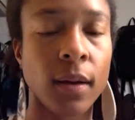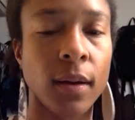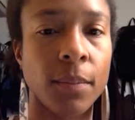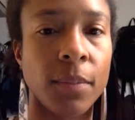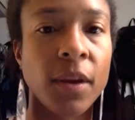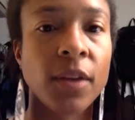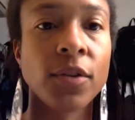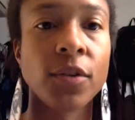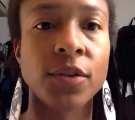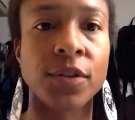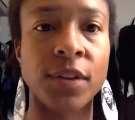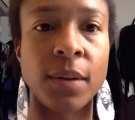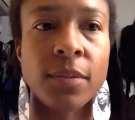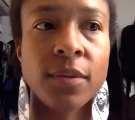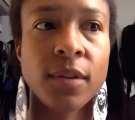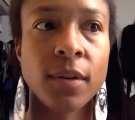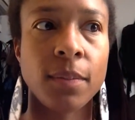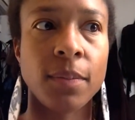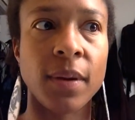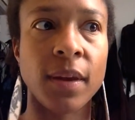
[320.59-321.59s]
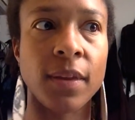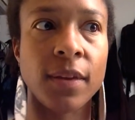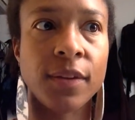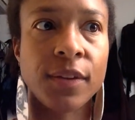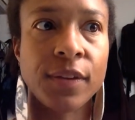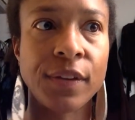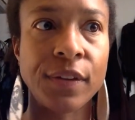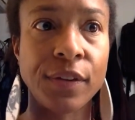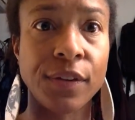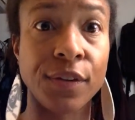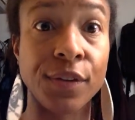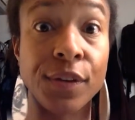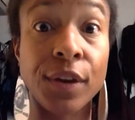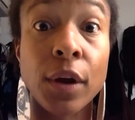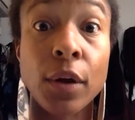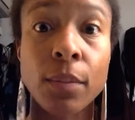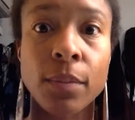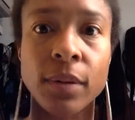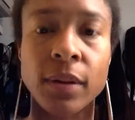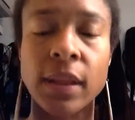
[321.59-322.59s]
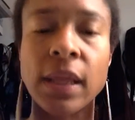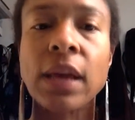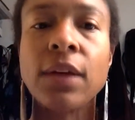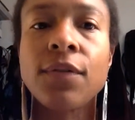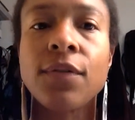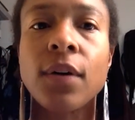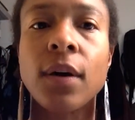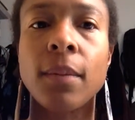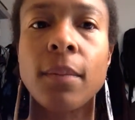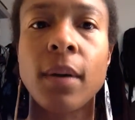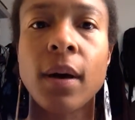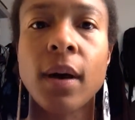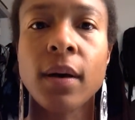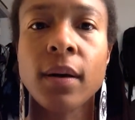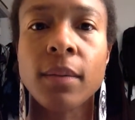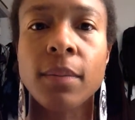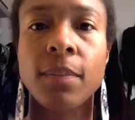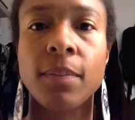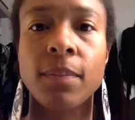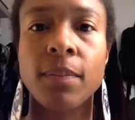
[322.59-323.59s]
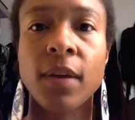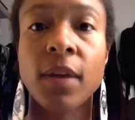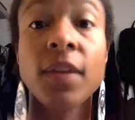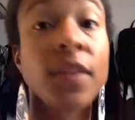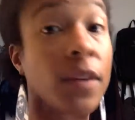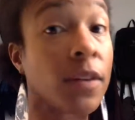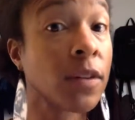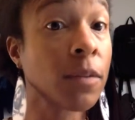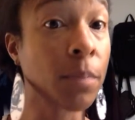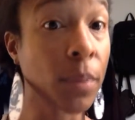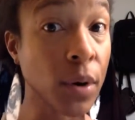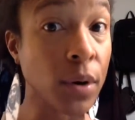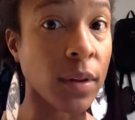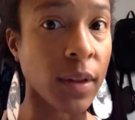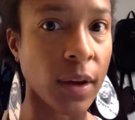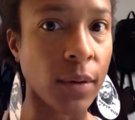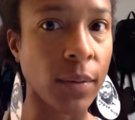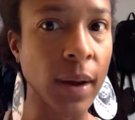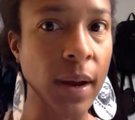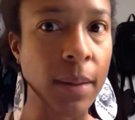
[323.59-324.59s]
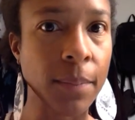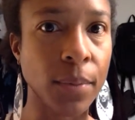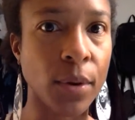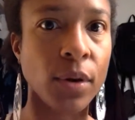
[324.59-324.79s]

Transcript: Because there seems to be this sincere belief among, and this is Berkeley, right?